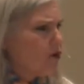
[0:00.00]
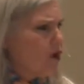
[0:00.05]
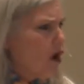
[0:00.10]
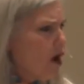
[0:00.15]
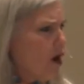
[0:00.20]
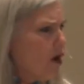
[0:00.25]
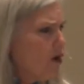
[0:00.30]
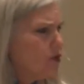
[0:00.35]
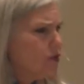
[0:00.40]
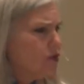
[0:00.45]

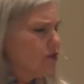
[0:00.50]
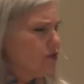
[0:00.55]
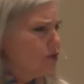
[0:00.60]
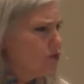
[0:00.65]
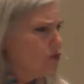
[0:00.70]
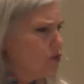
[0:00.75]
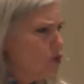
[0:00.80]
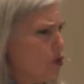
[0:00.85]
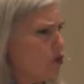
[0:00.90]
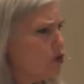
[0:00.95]
heart to
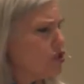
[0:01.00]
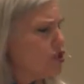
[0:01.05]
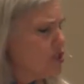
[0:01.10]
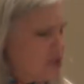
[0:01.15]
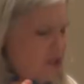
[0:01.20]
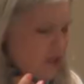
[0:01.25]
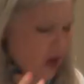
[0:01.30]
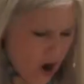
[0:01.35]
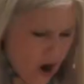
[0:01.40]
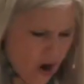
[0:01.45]
the Lord.
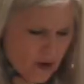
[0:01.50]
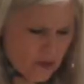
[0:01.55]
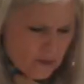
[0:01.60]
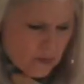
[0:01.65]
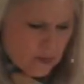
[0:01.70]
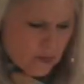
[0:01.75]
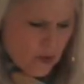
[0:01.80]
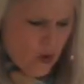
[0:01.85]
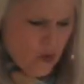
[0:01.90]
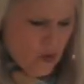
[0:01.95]
She's
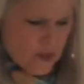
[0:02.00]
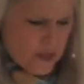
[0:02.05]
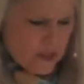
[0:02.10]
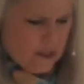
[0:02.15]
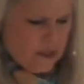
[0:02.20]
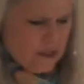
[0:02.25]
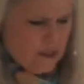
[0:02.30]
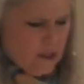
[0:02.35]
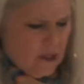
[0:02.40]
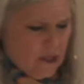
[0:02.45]

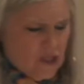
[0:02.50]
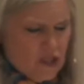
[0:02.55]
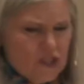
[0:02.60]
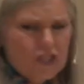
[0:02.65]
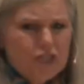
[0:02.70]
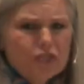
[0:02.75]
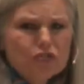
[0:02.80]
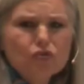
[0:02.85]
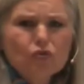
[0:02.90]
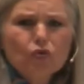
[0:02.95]
heartbroken.
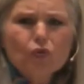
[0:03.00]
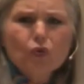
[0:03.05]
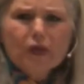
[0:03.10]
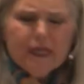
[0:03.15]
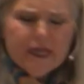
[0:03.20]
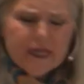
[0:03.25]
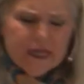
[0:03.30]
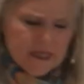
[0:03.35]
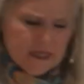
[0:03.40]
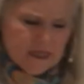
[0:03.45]
She's
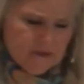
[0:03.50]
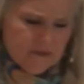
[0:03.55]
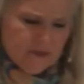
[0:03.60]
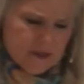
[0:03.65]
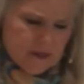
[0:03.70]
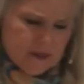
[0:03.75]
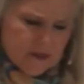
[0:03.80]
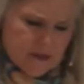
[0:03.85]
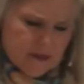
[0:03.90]
grieved.